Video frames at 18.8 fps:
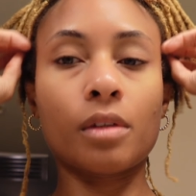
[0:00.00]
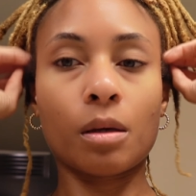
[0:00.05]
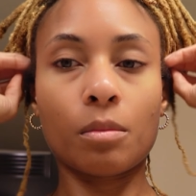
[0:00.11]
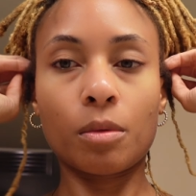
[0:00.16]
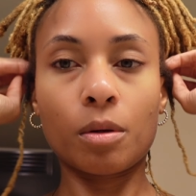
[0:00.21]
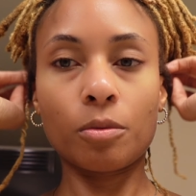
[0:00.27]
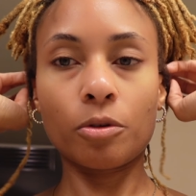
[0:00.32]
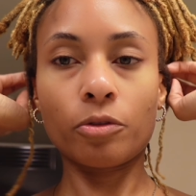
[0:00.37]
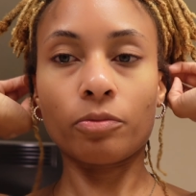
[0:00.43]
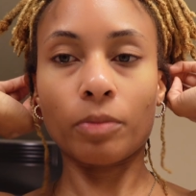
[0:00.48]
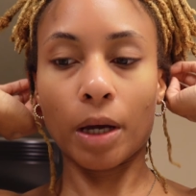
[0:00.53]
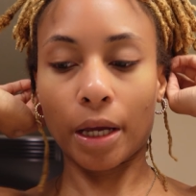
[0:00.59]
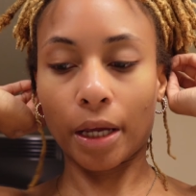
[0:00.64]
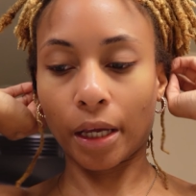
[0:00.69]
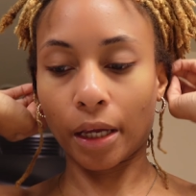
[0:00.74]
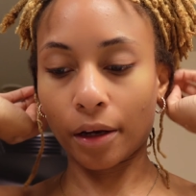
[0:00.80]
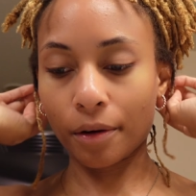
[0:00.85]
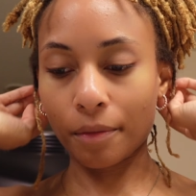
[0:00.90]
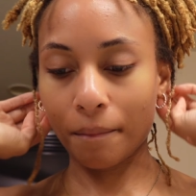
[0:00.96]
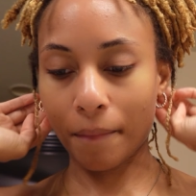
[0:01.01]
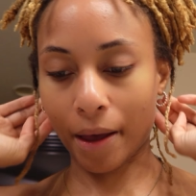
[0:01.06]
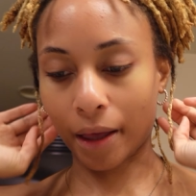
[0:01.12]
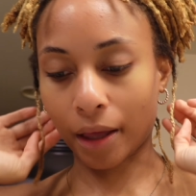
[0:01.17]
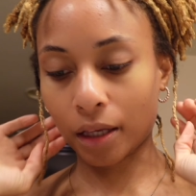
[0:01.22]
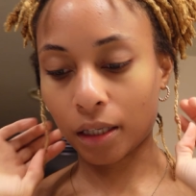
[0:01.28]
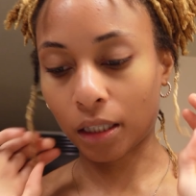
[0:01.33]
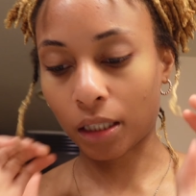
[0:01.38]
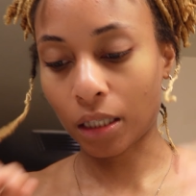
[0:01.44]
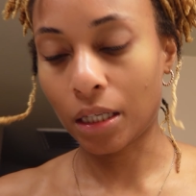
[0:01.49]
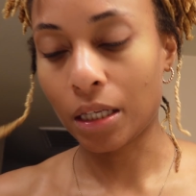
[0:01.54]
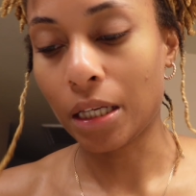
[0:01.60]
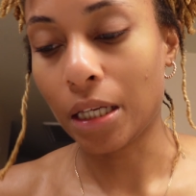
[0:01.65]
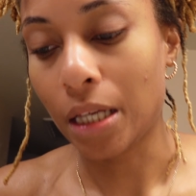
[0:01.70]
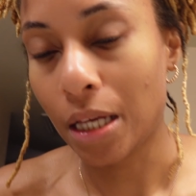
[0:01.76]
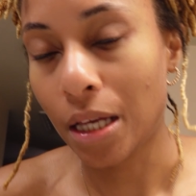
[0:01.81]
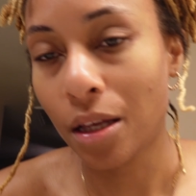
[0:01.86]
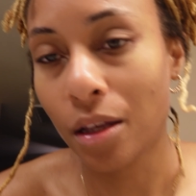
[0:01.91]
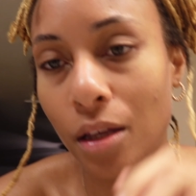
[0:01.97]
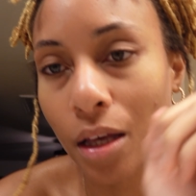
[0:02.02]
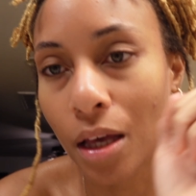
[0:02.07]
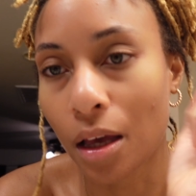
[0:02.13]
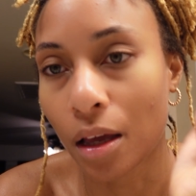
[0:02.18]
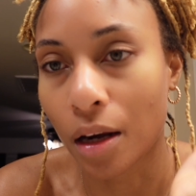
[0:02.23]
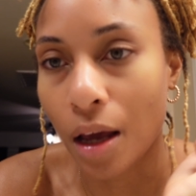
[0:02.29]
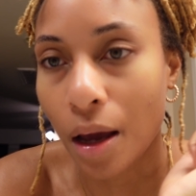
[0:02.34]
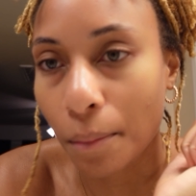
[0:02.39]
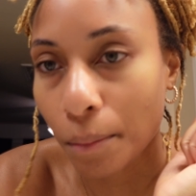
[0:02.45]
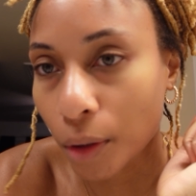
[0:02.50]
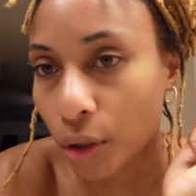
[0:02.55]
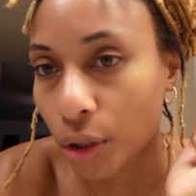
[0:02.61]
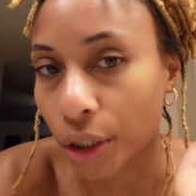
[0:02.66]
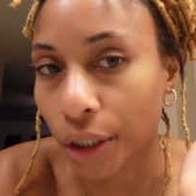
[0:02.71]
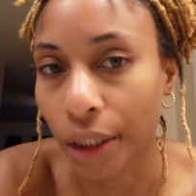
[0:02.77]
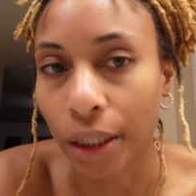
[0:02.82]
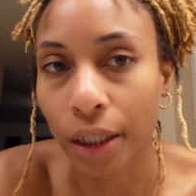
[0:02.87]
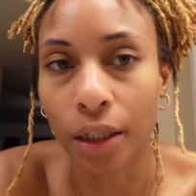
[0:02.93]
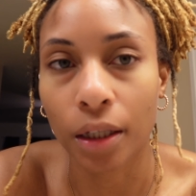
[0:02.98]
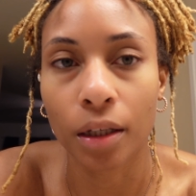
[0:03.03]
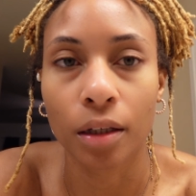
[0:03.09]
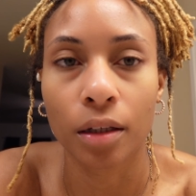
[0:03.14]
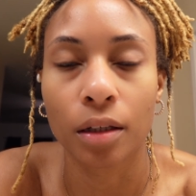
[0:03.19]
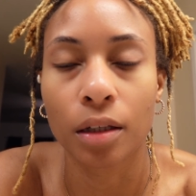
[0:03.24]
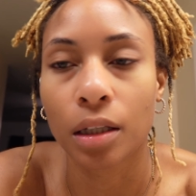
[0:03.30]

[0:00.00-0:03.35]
I'm gonna move my hair back and I'm gonna get